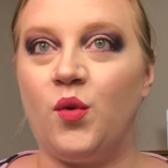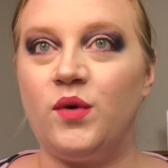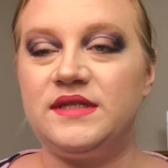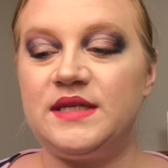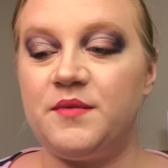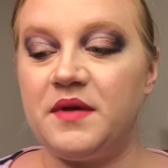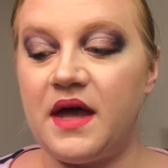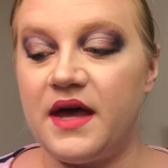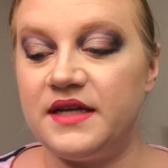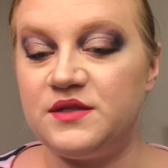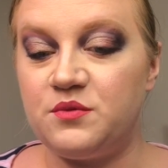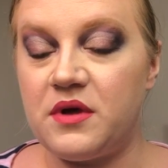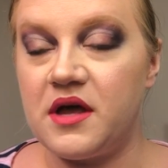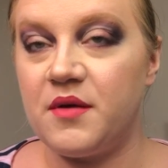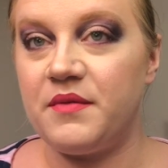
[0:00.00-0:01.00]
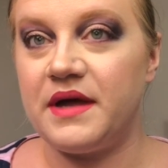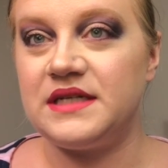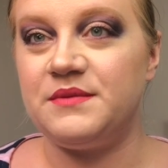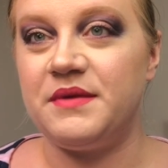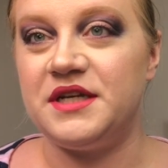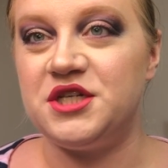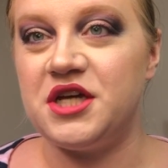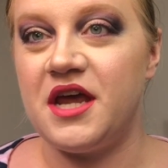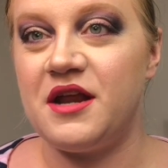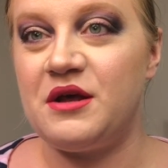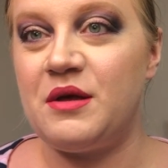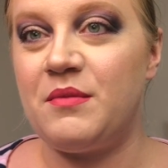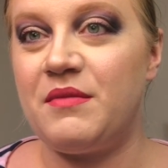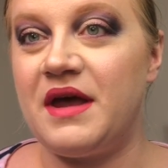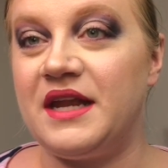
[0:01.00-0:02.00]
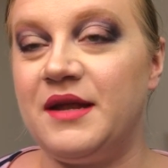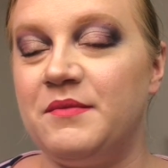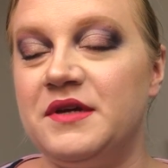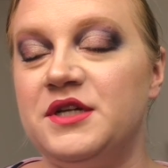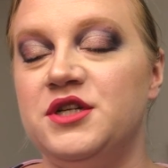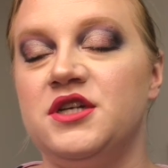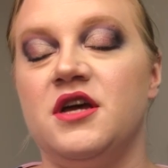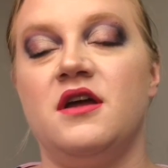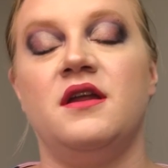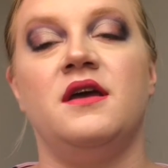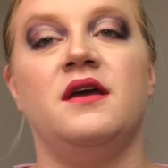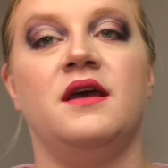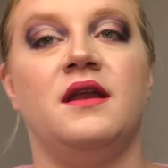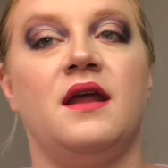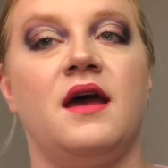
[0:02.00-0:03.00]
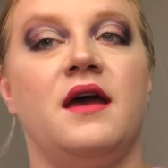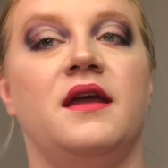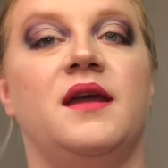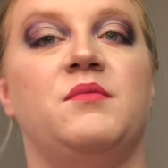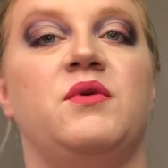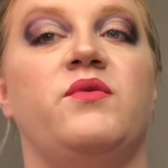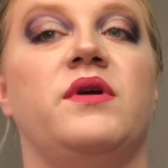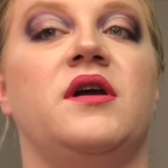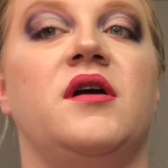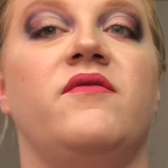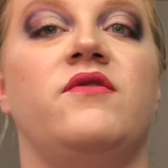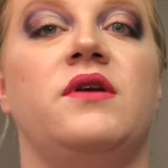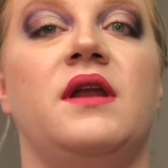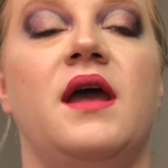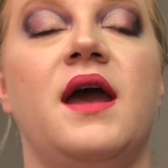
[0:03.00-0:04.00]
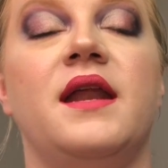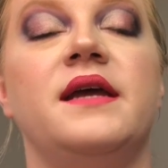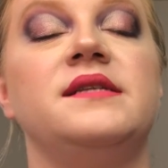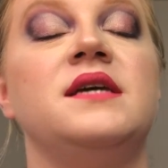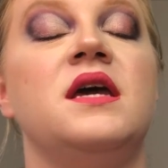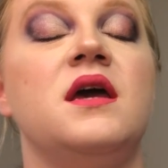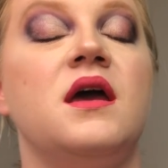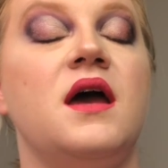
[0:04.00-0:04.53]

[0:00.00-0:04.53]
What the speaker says: What's up guys, welcome back to my channel. My name is Shauna and I am a recovering addict.